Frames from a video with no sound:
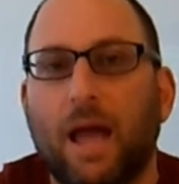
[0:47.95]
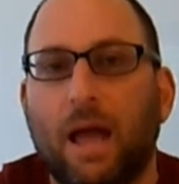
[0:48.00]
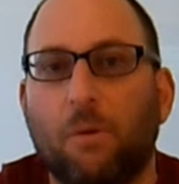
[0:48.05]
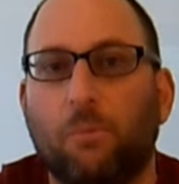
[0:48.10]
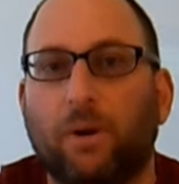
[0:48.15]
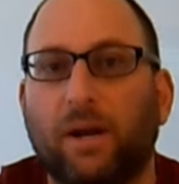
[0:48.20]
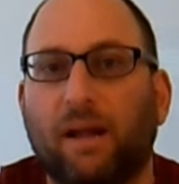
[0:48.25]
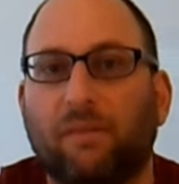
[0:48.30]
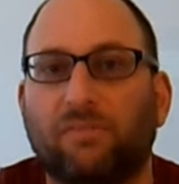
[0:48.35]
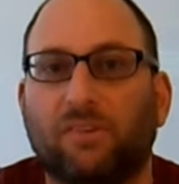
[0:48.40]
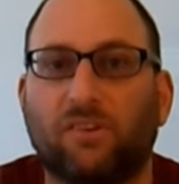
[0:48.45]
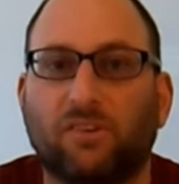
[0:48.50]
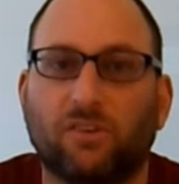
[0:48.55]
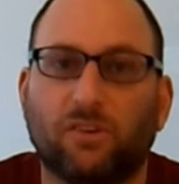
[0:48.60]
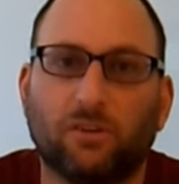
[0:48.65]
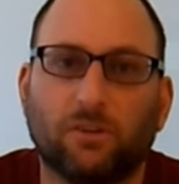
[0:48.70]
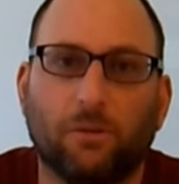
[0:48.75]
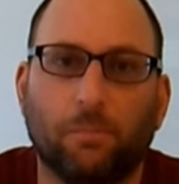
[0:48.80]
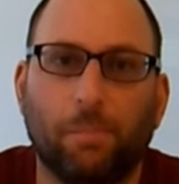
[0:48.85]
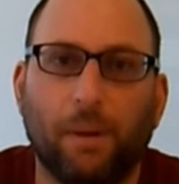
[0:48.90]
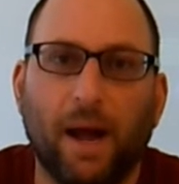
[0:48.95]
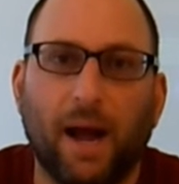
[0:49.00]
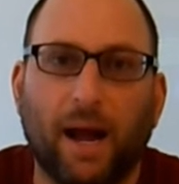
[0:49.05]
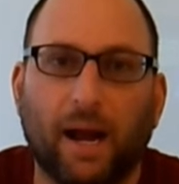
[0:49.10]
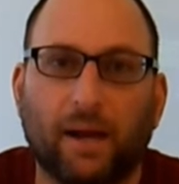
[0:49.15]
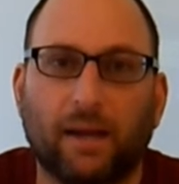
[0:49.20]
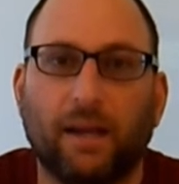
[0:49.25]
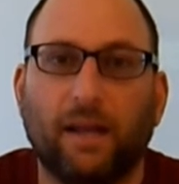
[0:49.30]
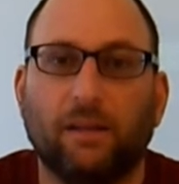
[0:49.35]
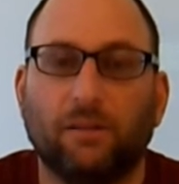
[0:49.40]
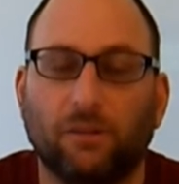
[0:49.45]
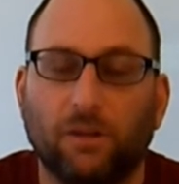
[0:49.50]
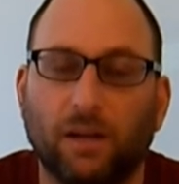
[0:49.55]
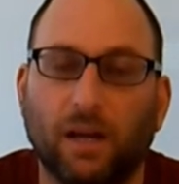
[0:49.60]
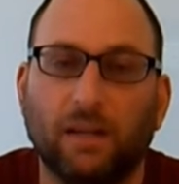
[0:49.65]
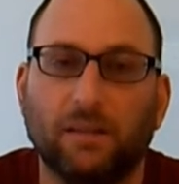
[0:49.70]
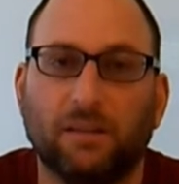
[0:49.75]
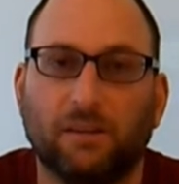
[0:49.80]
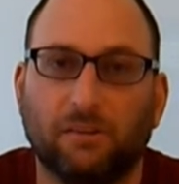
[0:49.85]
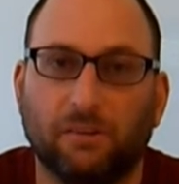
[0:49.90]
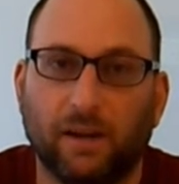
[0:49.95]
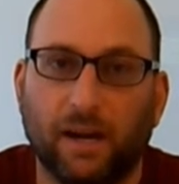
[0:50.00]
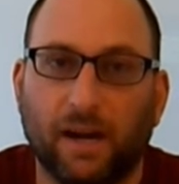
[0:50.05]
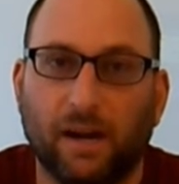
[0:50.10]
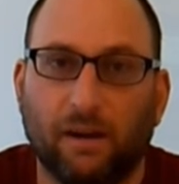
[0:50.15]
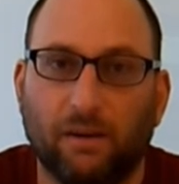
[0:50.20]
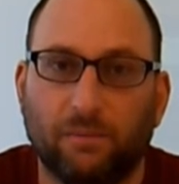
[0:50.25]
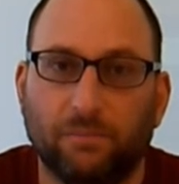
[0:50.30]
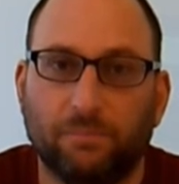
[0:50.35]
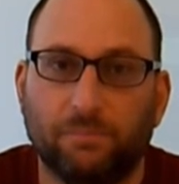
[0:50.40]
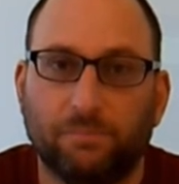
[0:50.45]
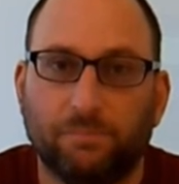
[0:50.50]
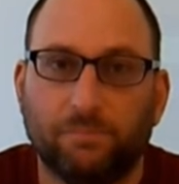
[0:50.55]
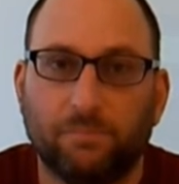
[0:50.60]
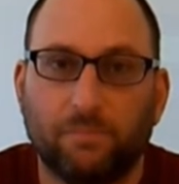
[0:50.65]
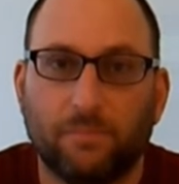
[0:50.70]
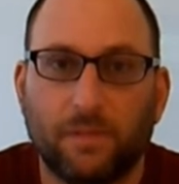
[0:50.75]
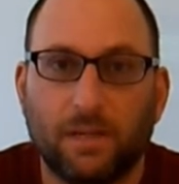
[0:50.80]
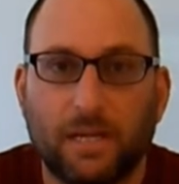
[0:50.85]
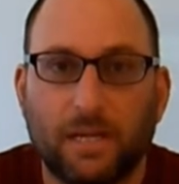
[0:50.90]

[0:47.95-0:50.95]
and would have to circle back and look on the ground.